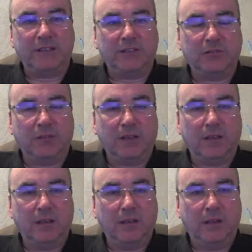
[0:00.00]
as well,
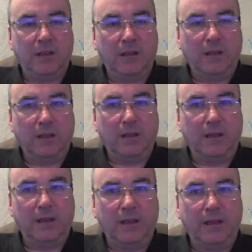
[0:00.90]

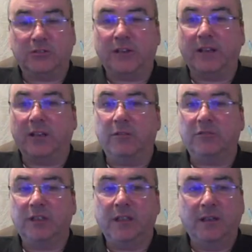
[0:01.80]
the Trent
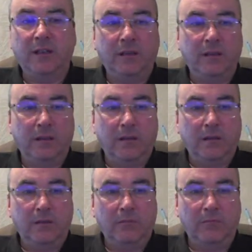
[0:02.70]
Ghosty,
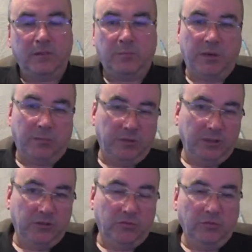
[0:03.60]
which promptly
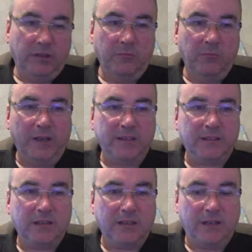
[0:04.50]
shrunk in weight
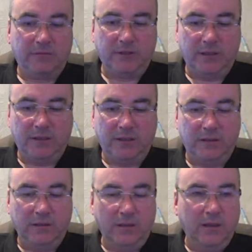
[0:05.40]
after
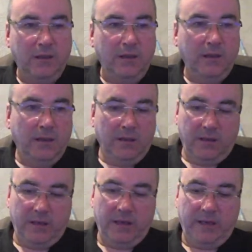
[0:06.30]

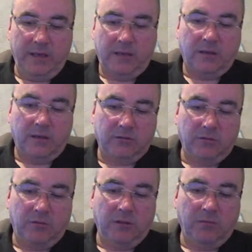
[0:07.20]
it got out of
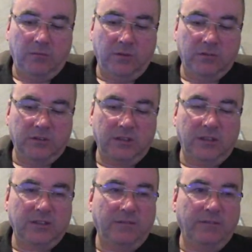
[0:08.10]
one of the waters in the
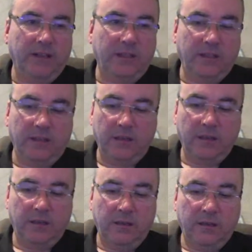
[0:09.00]
Trent Valley, didn't it?
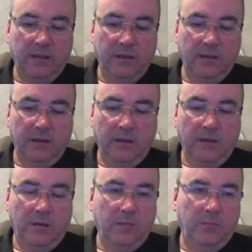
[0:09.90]

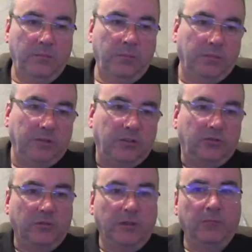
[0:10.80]
Promptly
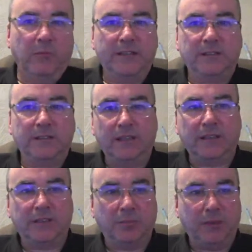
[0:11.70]
shrunk in weight and then
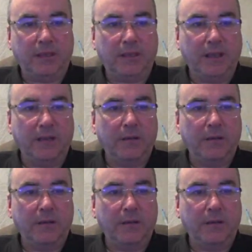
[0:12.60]
disappeared again.